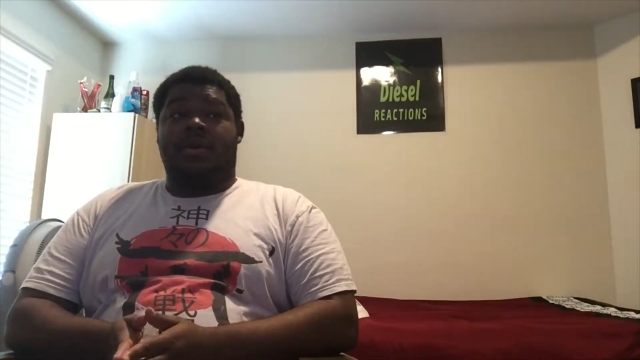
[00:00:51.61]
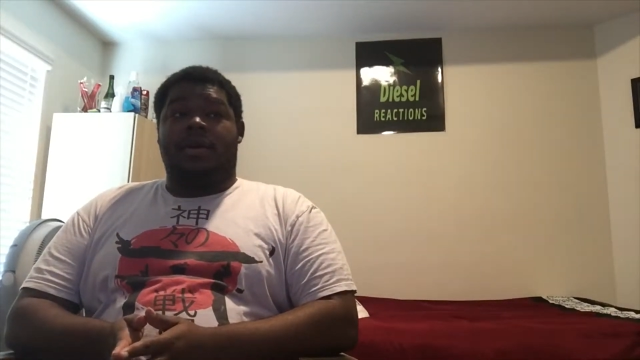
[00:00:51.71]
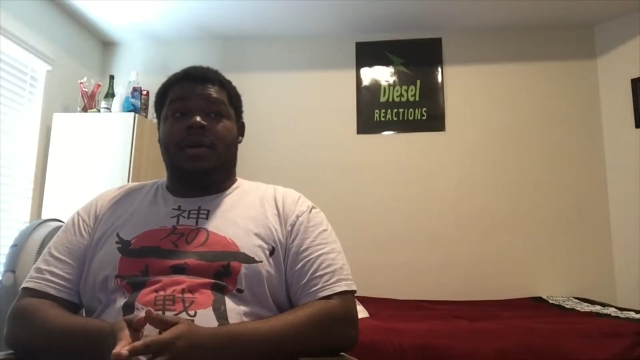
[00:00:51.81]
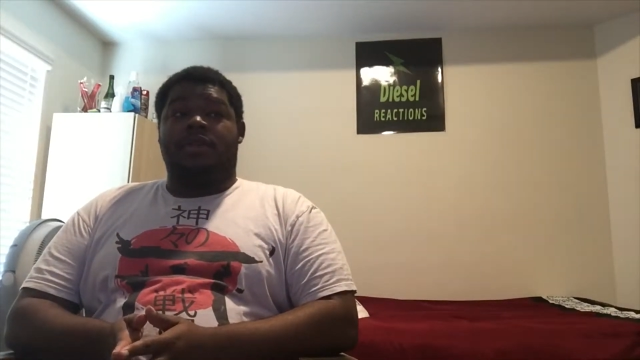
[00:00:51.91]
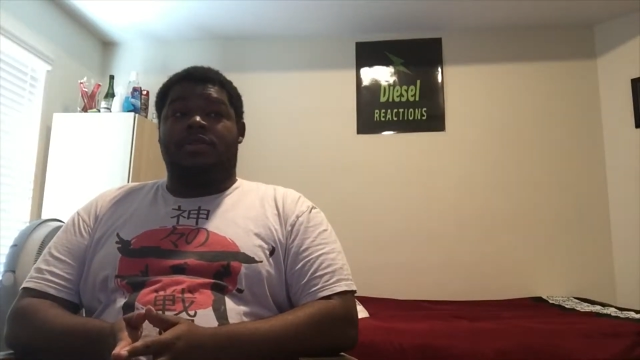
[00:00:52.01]

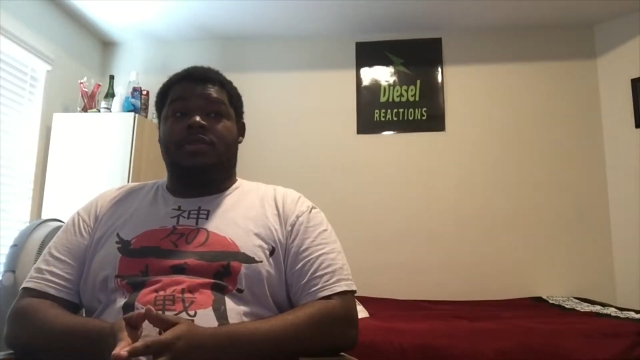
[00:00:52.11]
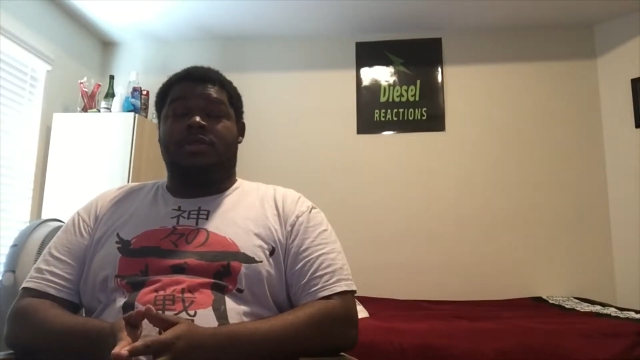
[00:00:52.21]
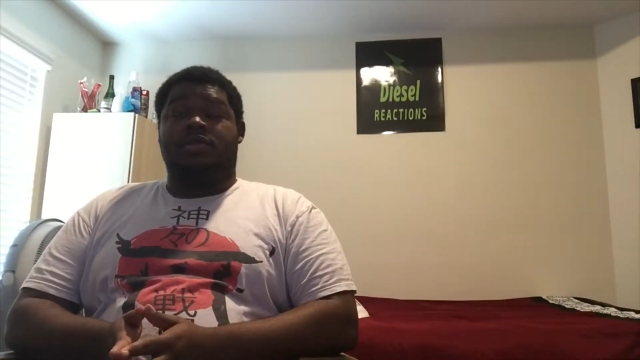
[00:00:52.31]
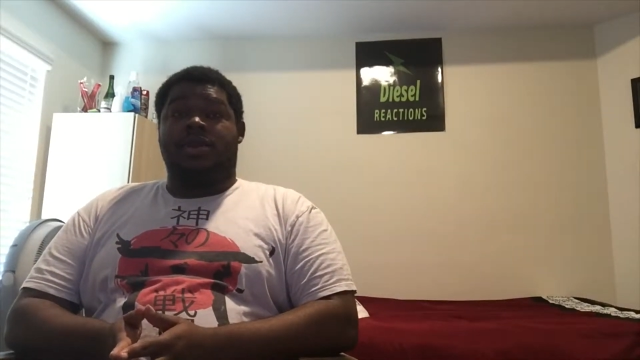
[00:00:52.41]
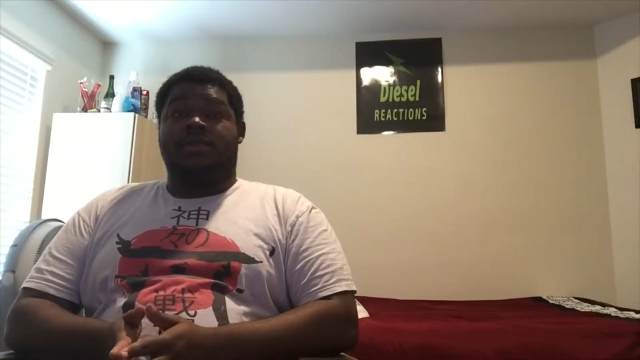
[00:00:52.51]
or
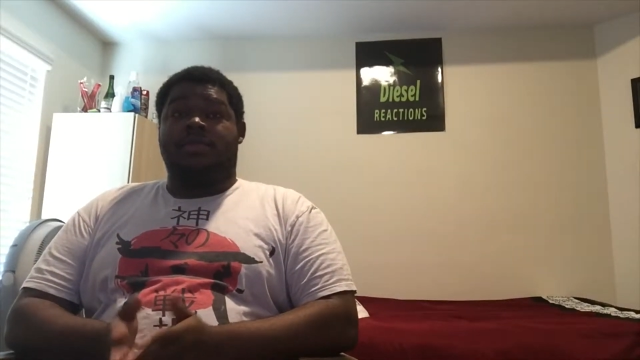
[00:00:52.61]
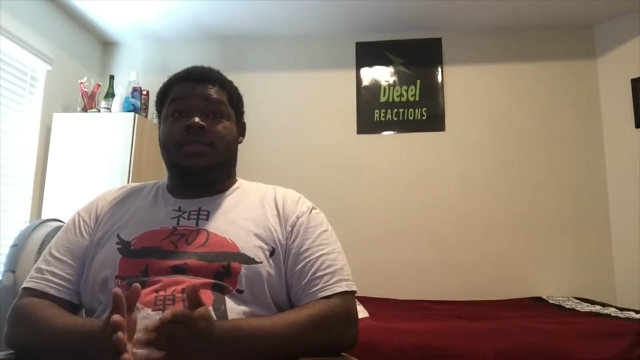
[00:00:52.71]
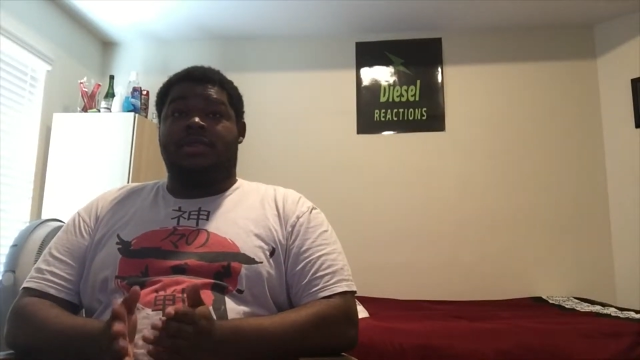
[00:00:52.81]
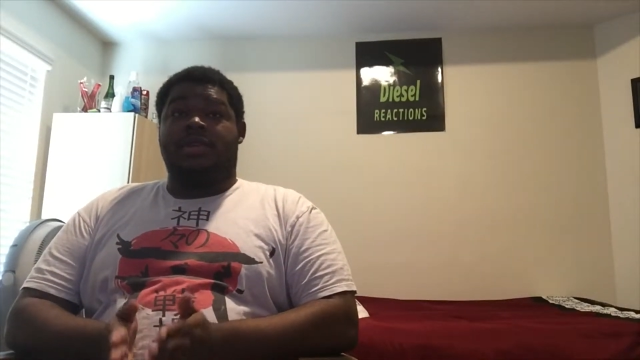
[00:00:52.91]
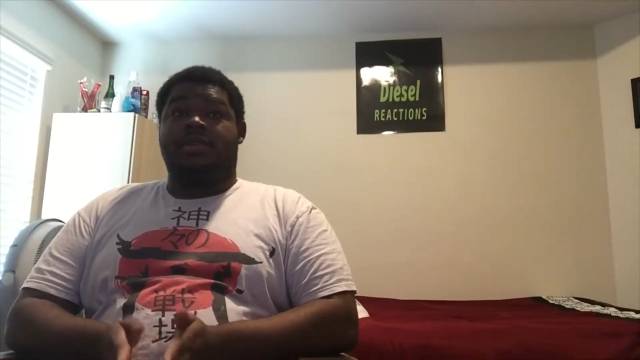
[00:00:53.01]
enjoy some
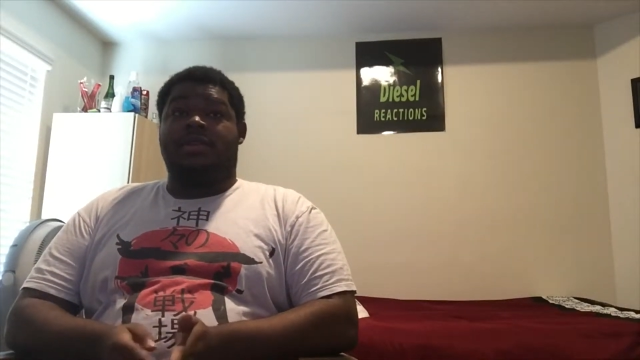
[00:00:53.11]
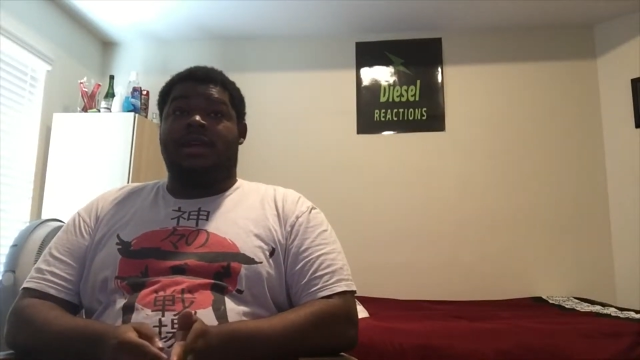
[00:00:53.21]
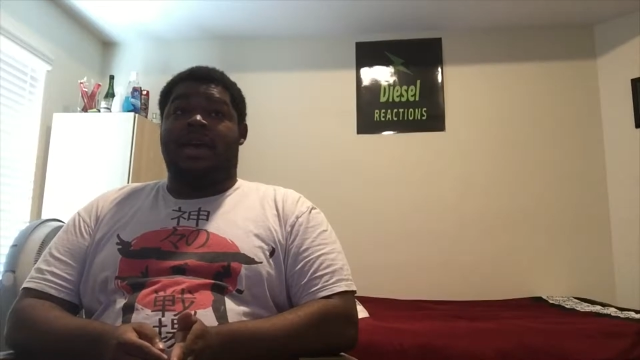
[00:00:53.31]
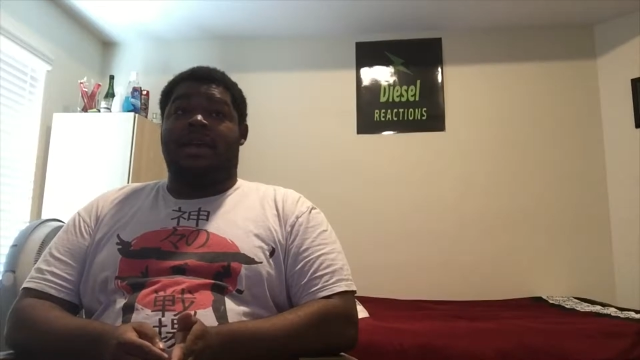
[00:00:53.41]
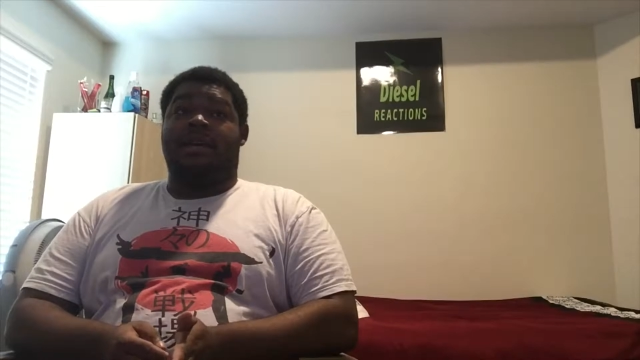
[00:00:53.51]
of the things you
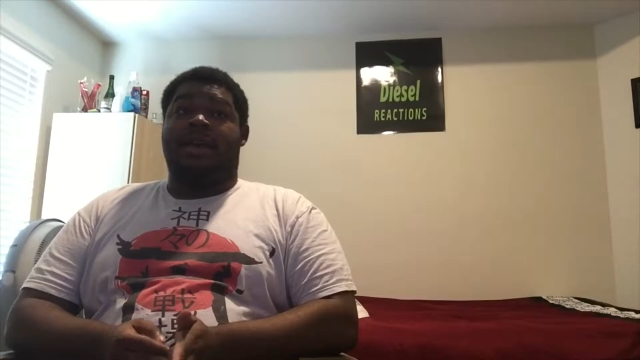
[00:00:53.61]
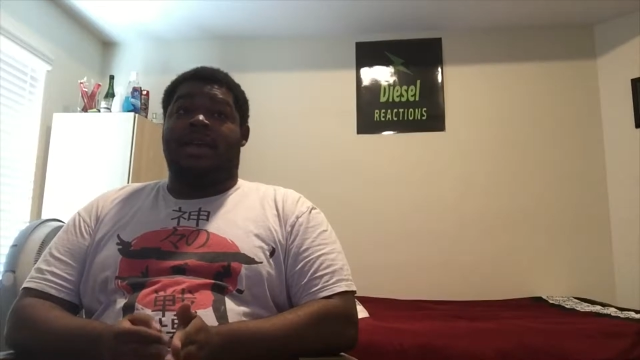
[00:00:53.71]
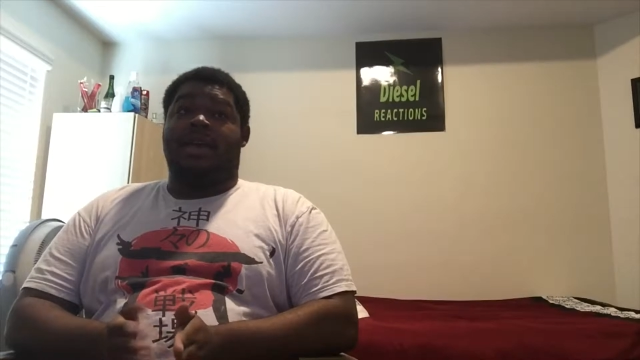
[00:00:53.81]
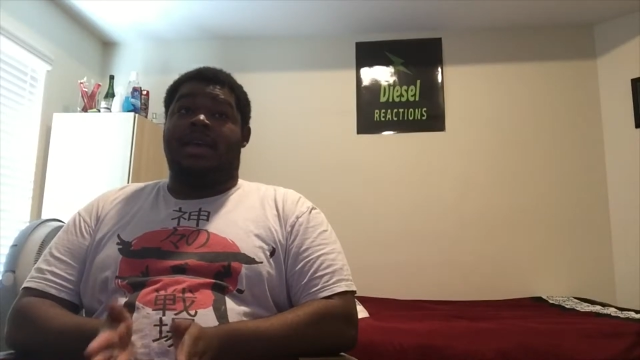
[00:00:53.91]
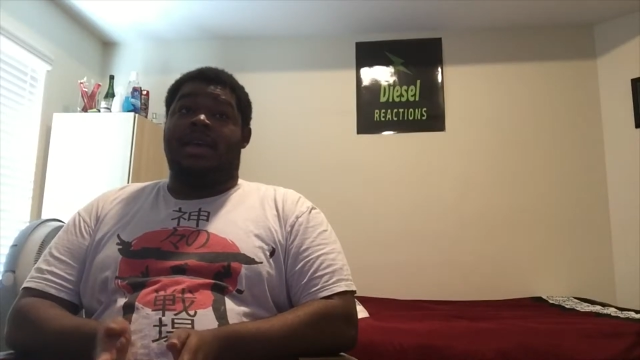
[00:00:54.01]
like,
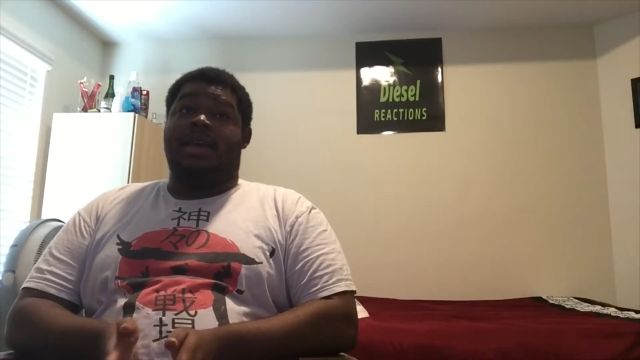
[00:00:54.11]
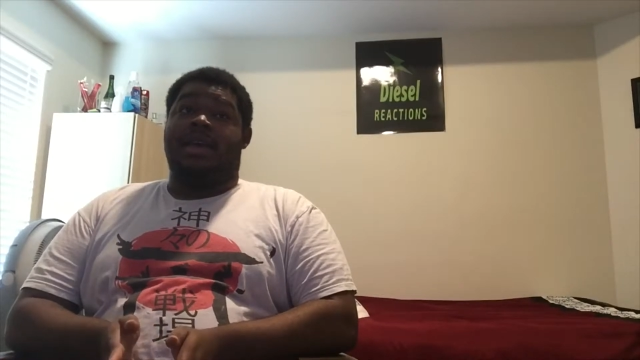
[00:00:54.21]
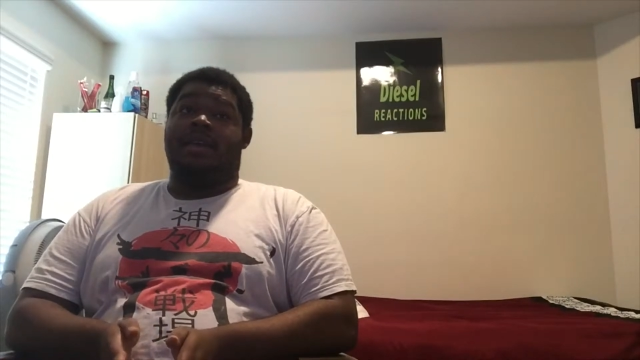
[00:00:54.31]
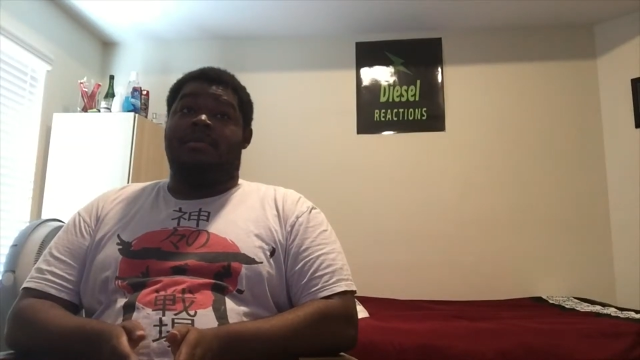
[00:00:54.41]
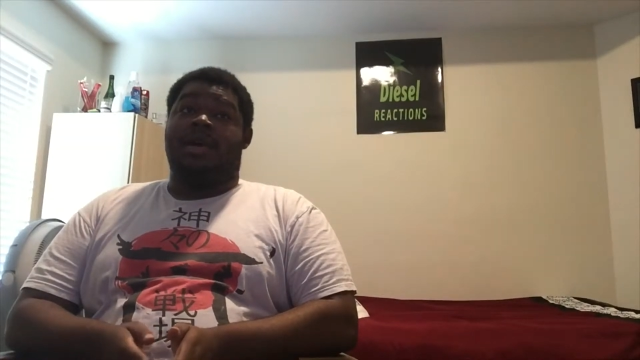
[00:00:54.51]
like
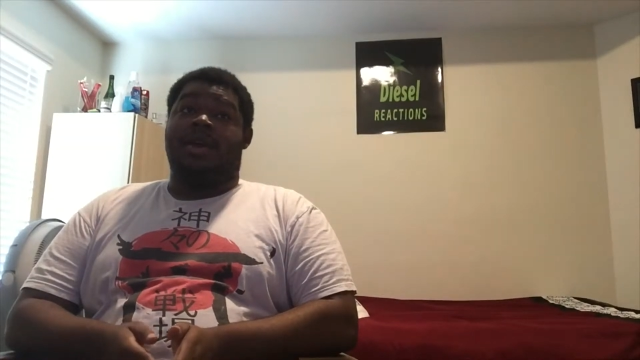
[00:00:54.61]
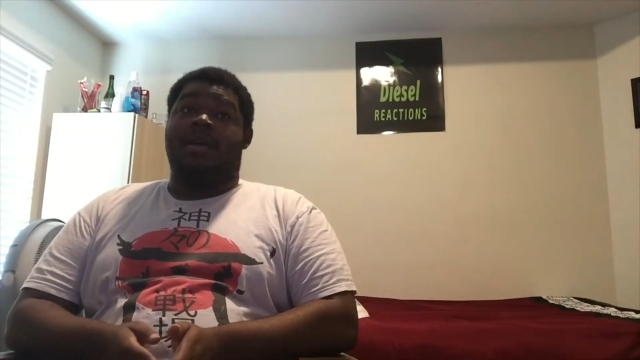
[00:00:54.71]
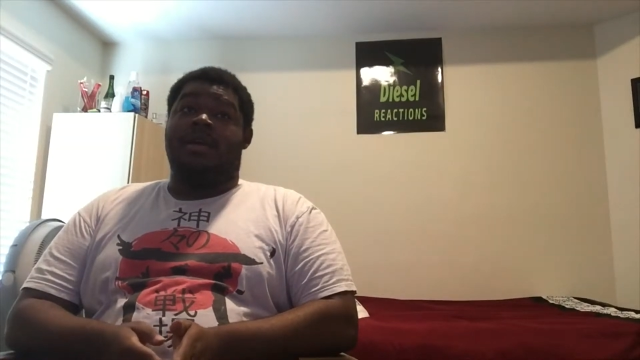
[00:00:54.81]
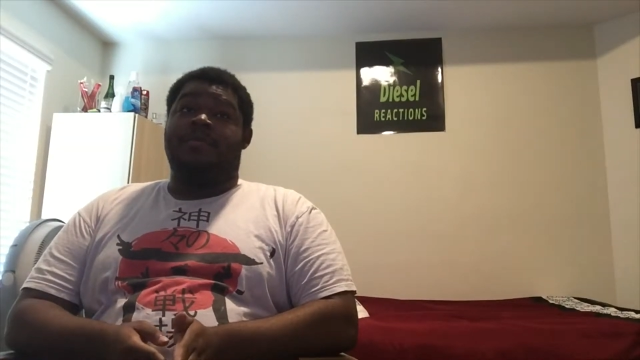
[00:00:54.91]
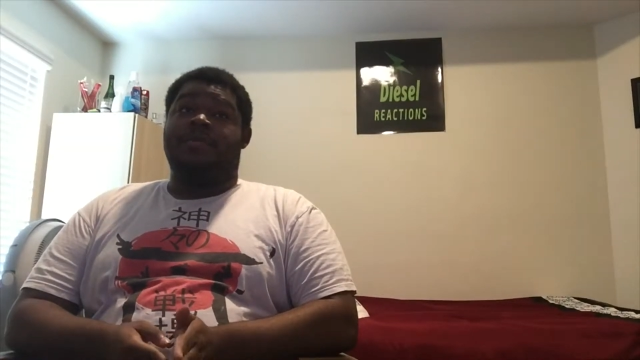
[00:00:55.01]
anime